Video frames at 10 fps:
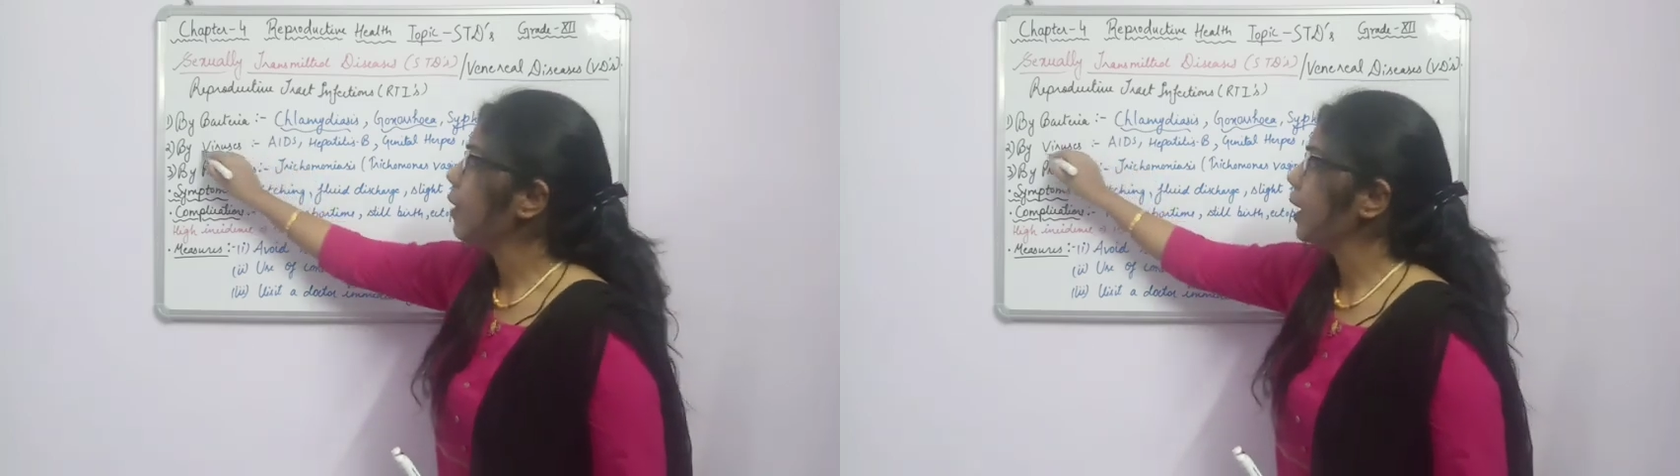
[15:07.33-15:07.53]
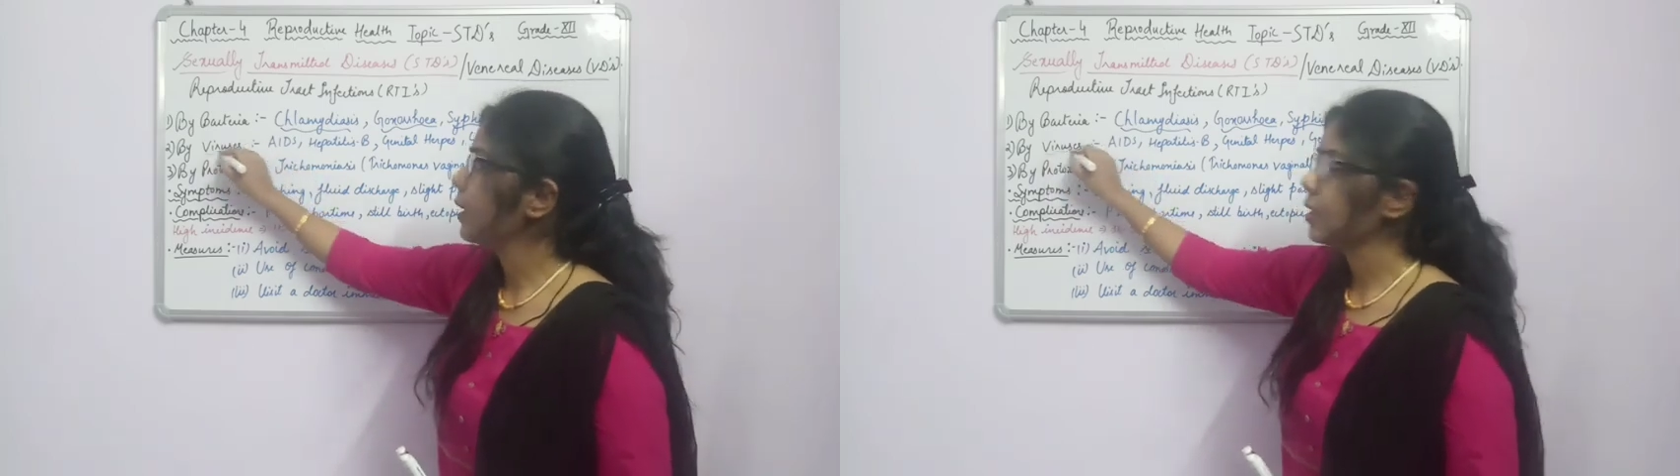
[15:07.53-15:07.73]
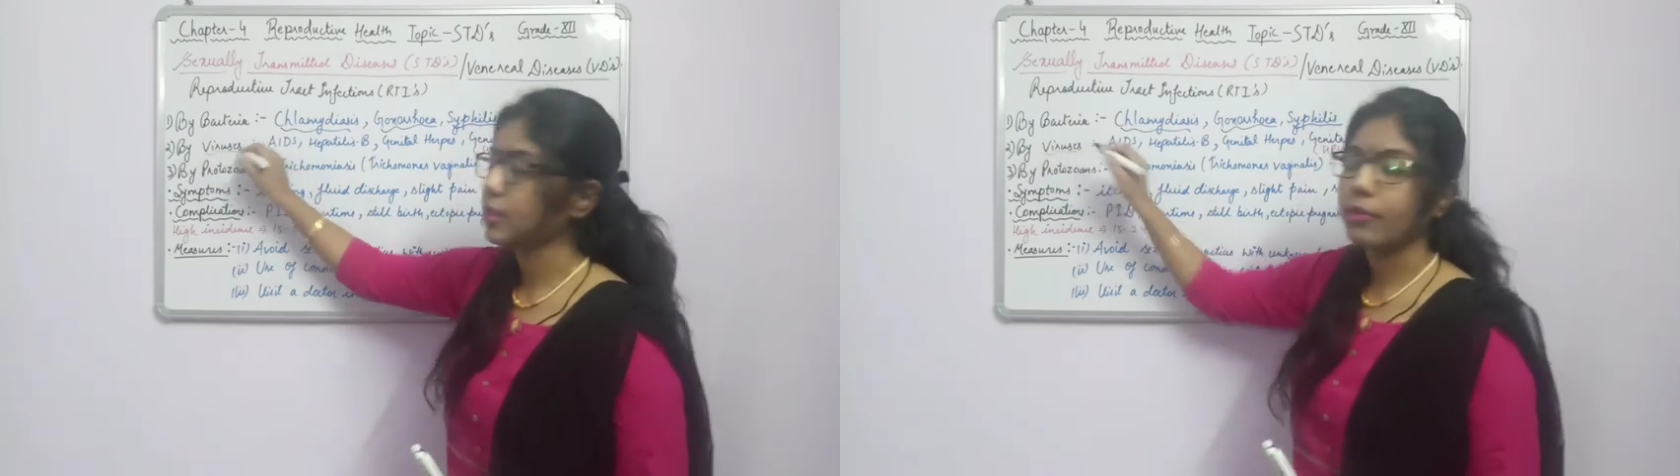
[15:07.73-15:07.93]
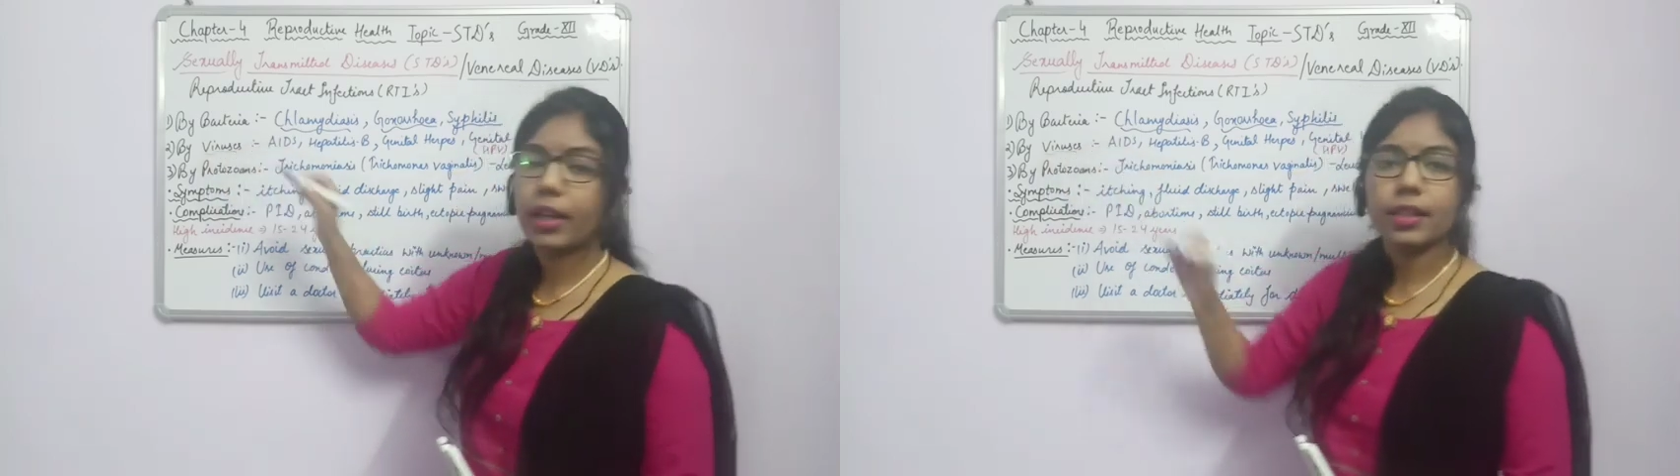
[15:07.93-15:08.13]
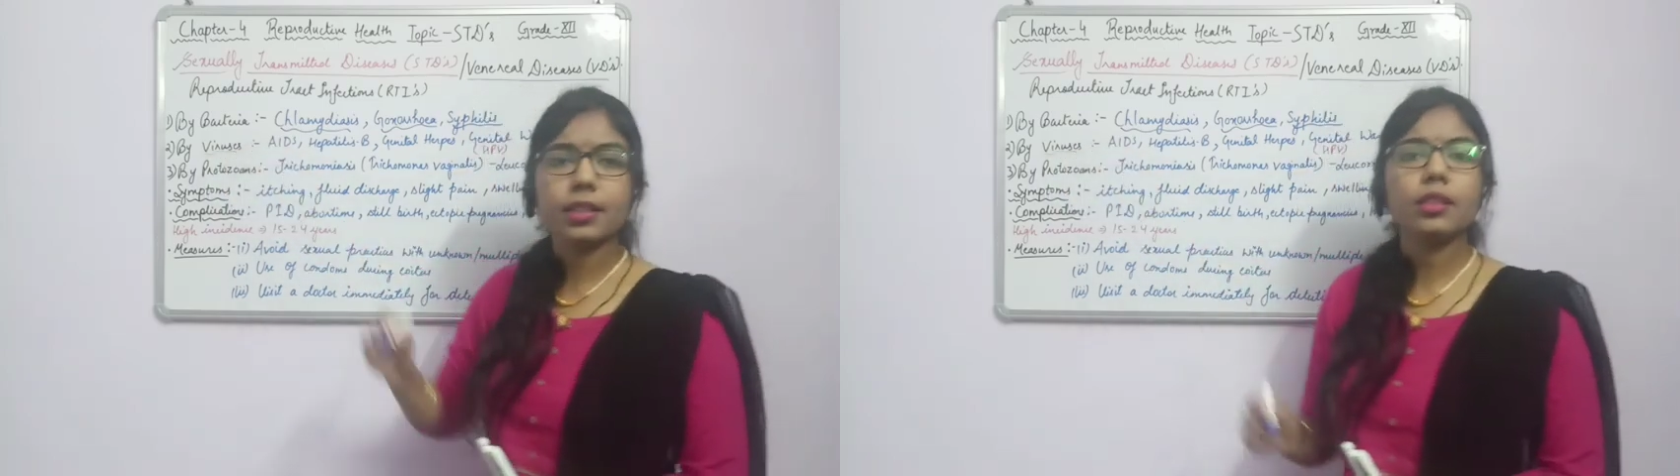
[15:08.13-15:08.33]
viruses.
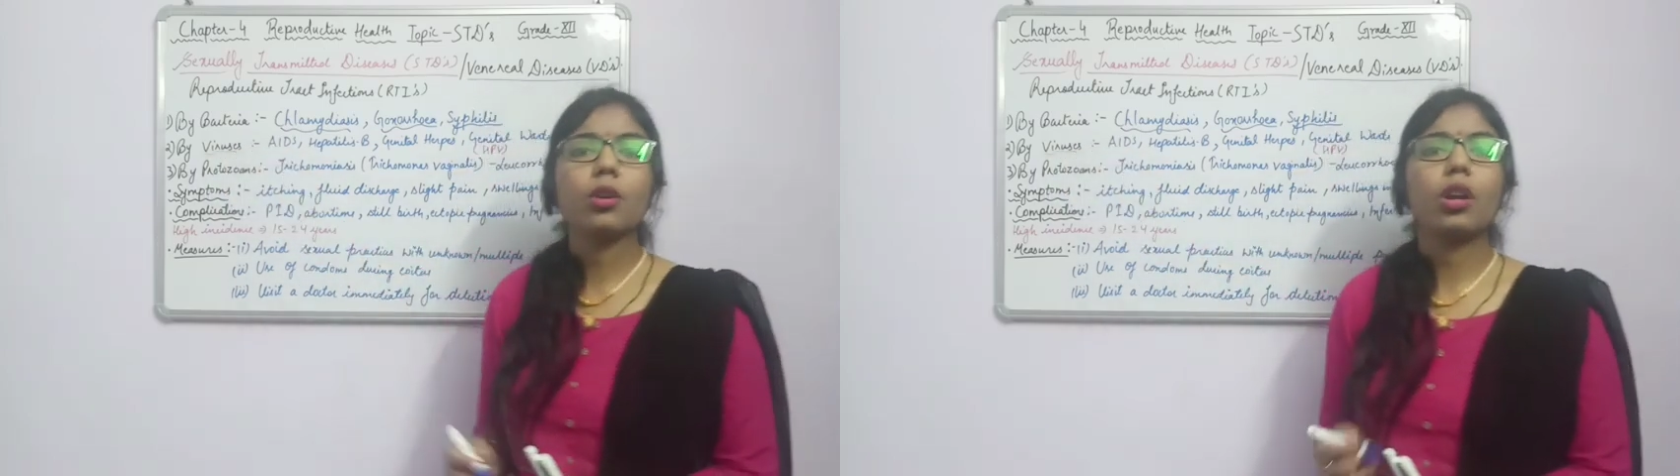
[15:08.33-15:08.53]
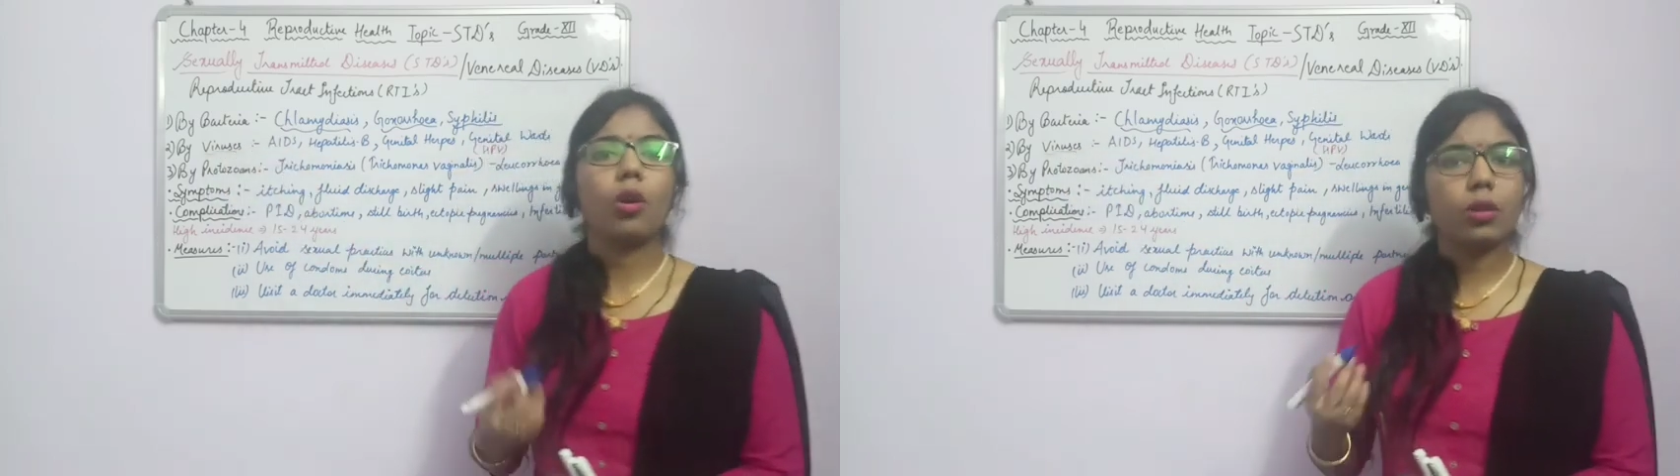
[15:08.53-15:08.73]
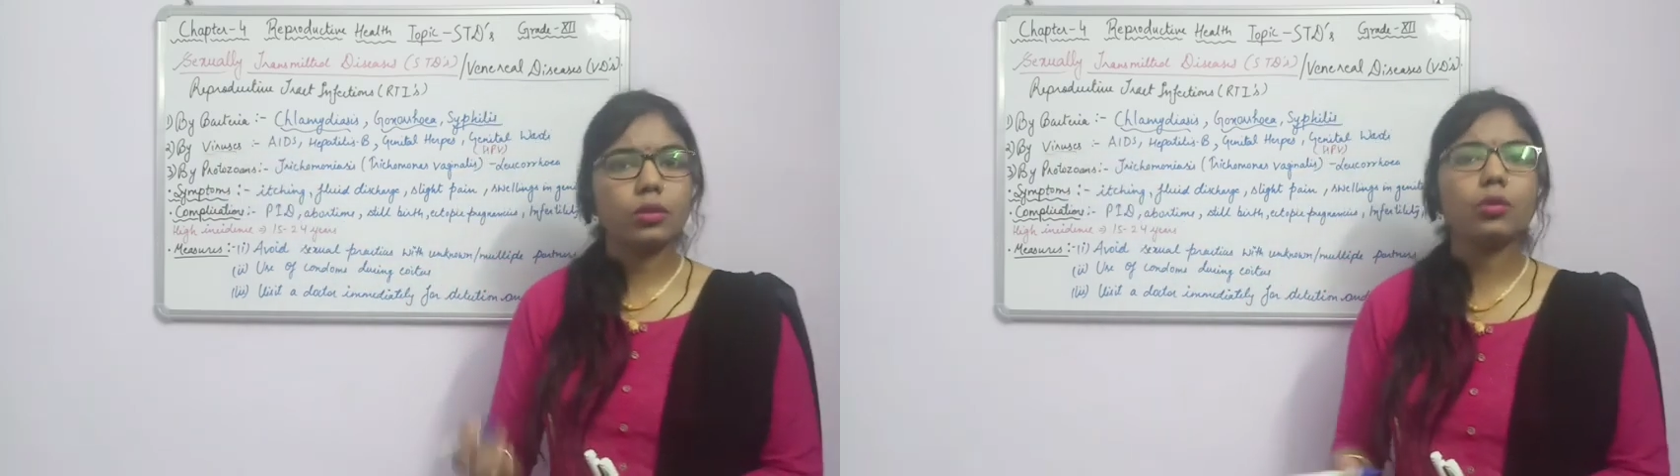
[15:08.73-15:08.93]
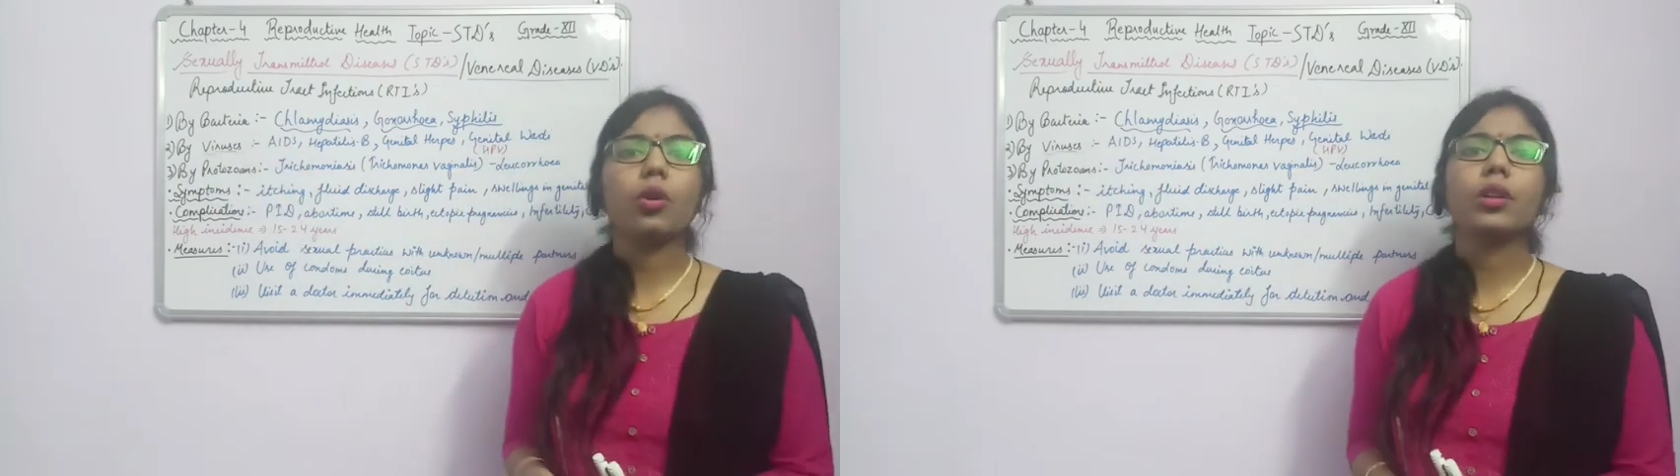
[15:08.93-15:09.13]
Viruses are also